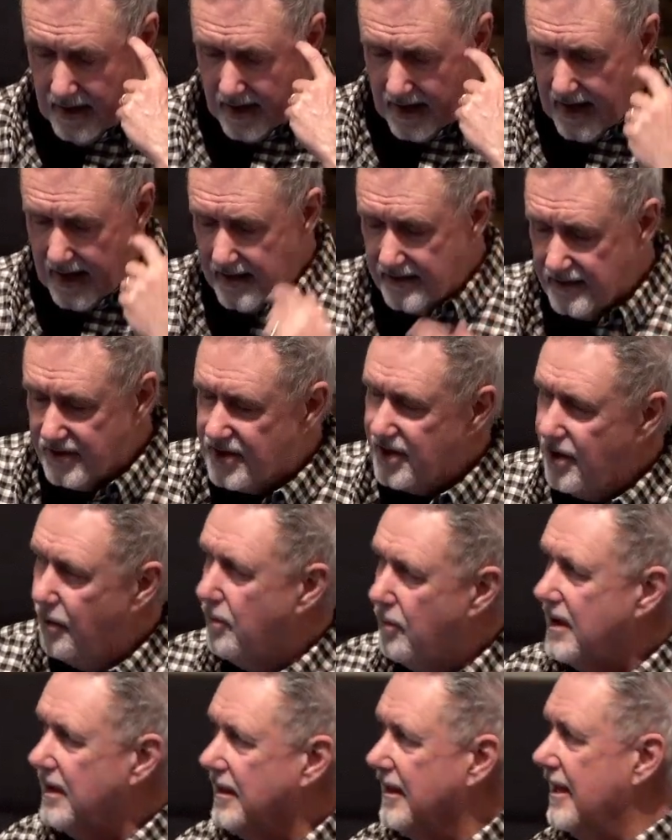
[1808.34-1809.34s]
And so
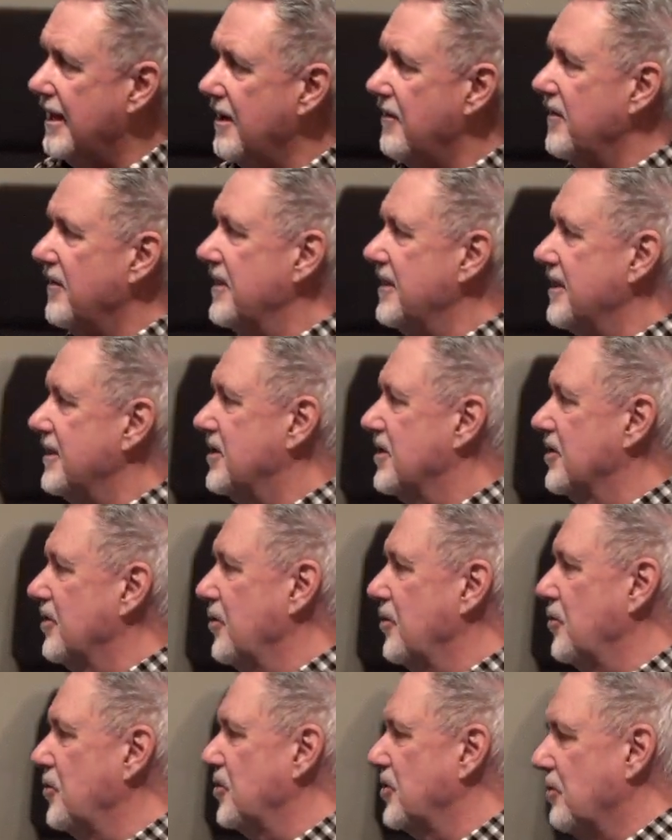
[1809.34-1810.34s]
we live in this
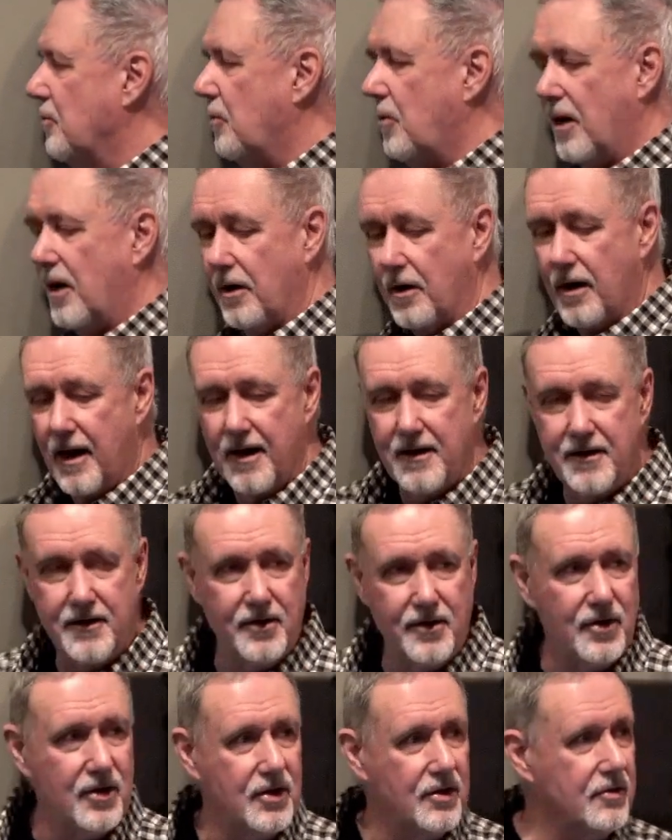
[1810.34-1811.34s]
illusion. We're
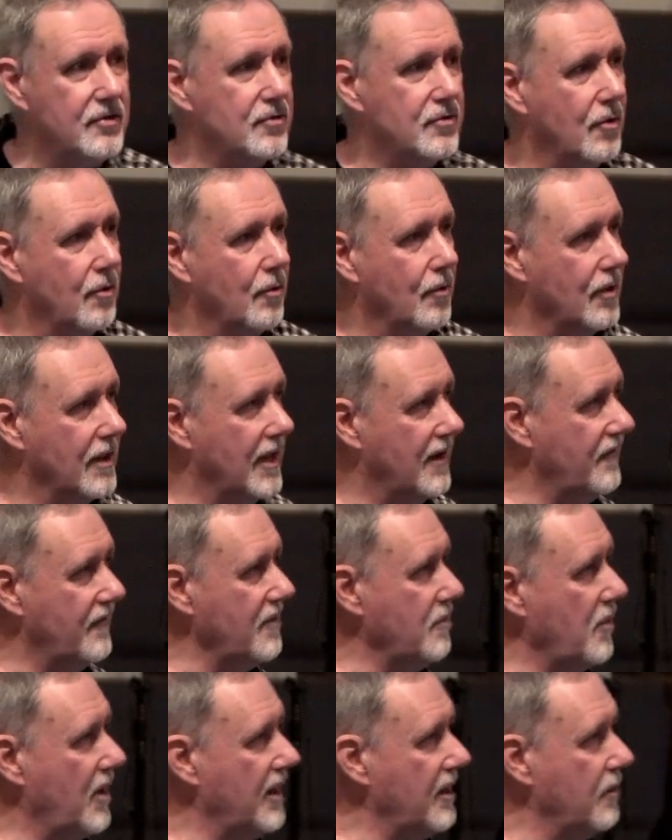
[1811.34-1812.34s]
under control.
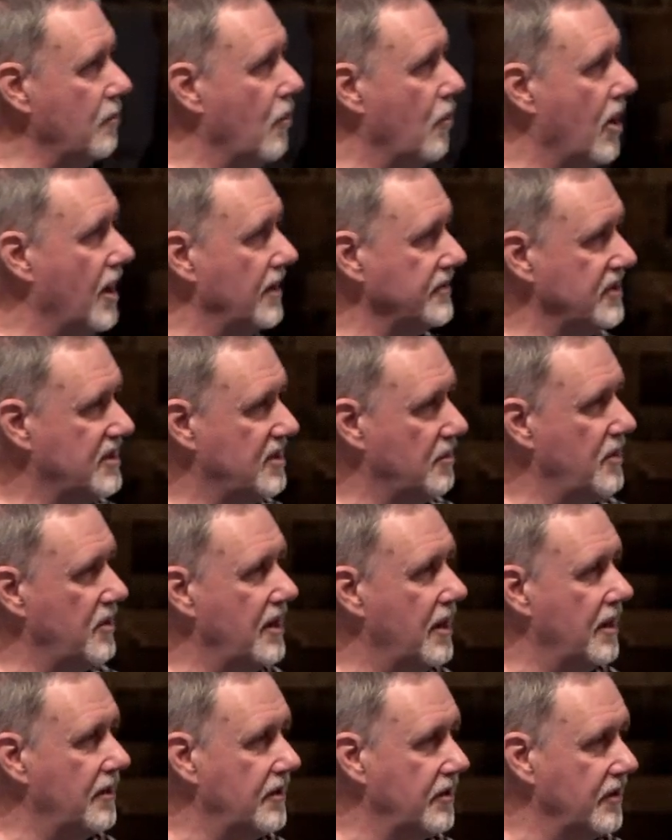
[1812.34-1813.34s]
Everybody wants to
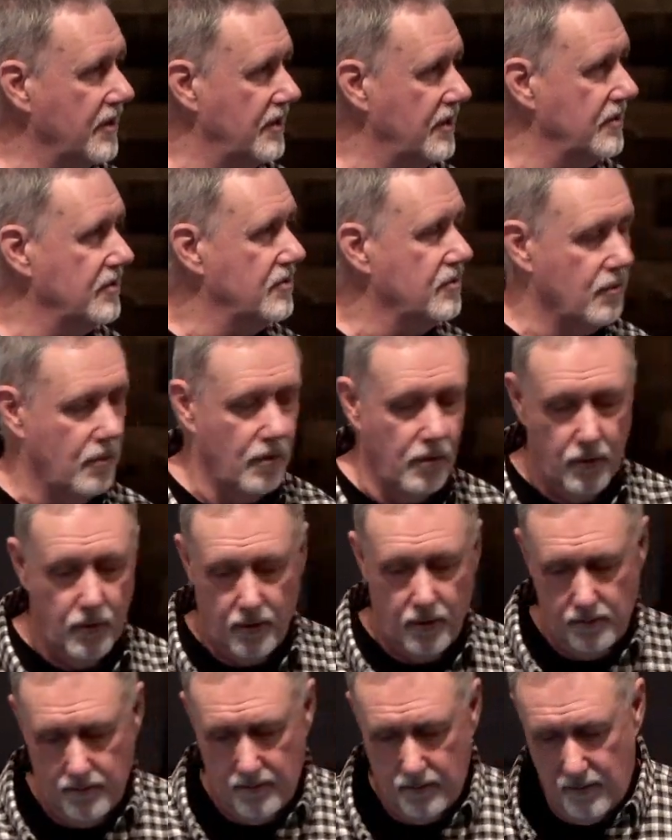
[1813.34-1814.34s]
be under
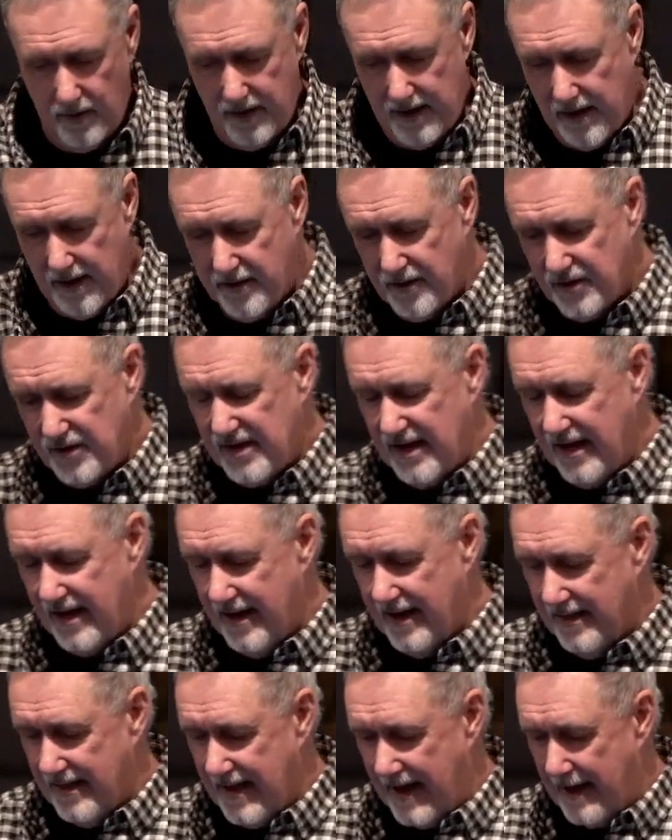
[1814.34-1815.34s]
control. We
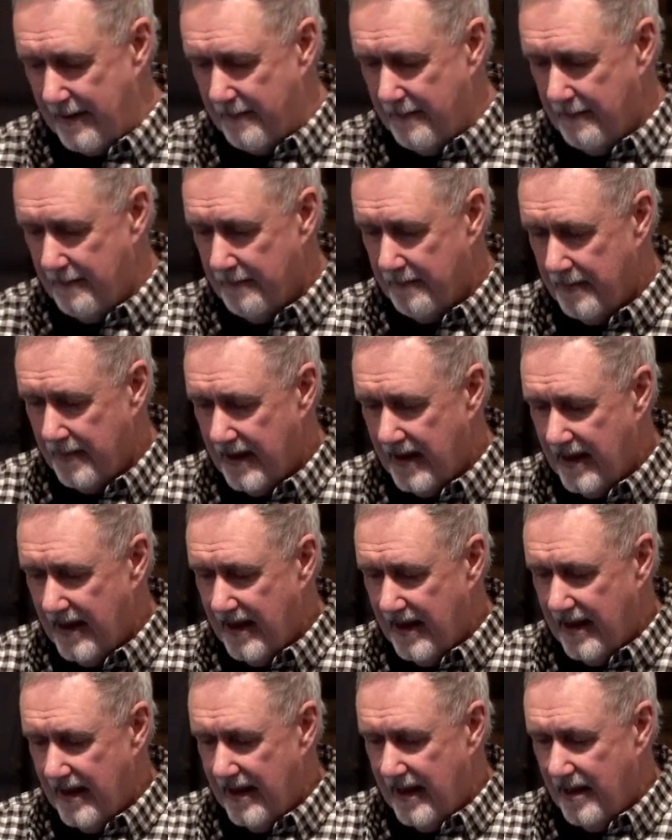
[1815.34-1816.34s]
understand that.
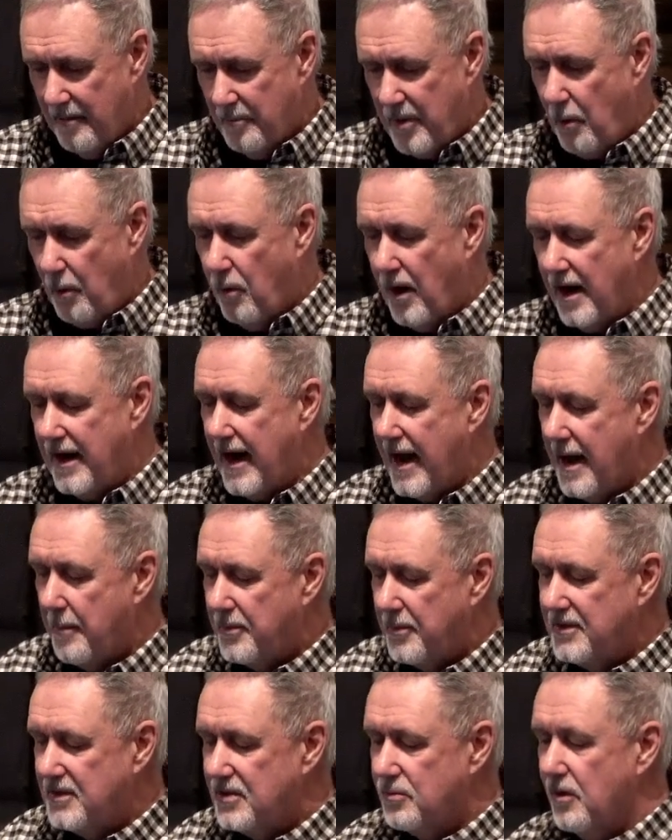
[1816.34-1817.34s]
But what
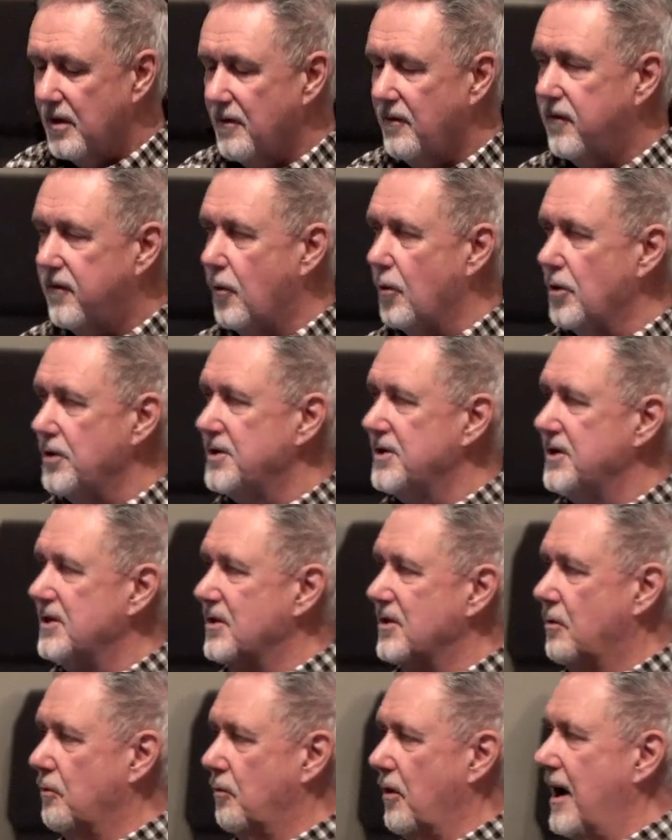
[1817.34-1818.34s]
happens when
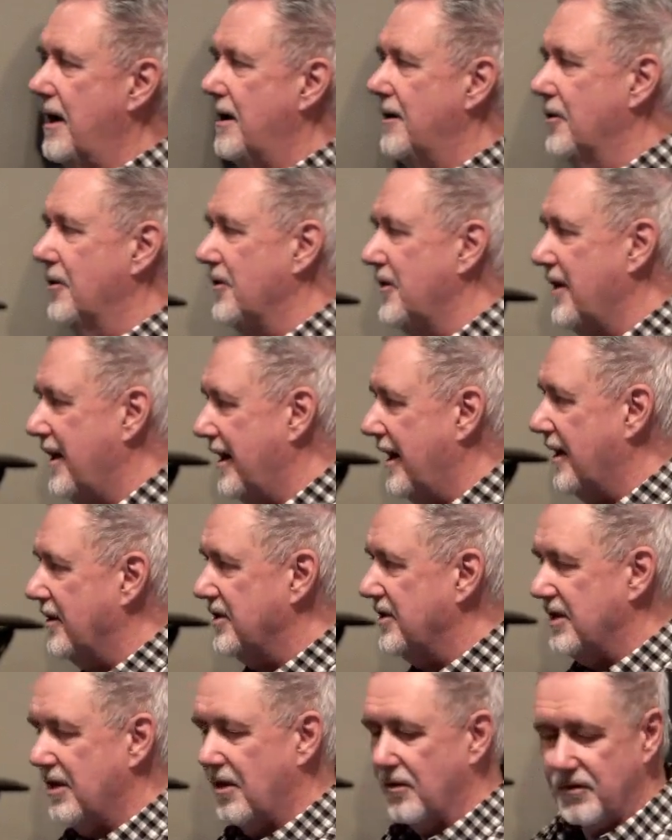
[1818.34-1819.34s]
forces greater than
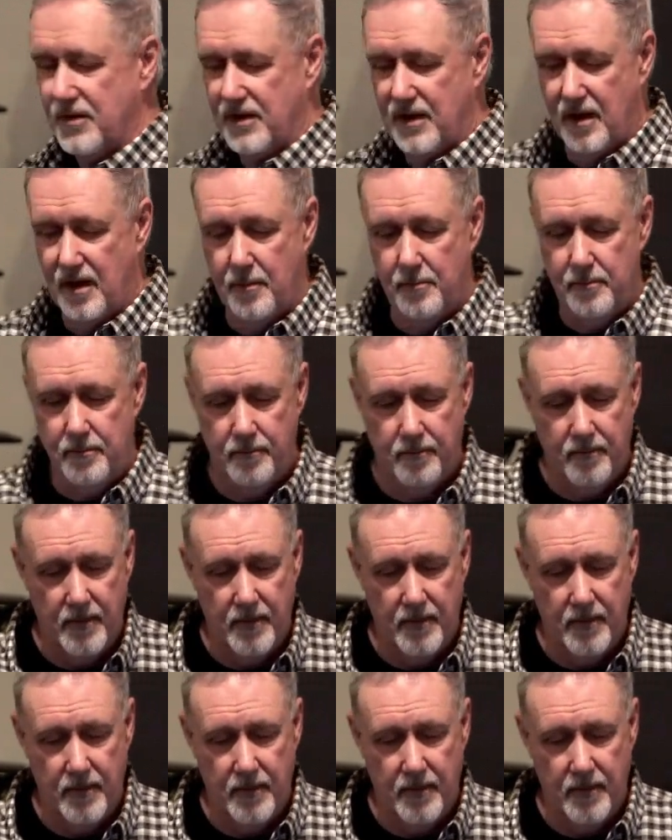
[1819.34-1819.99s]
ourselves come?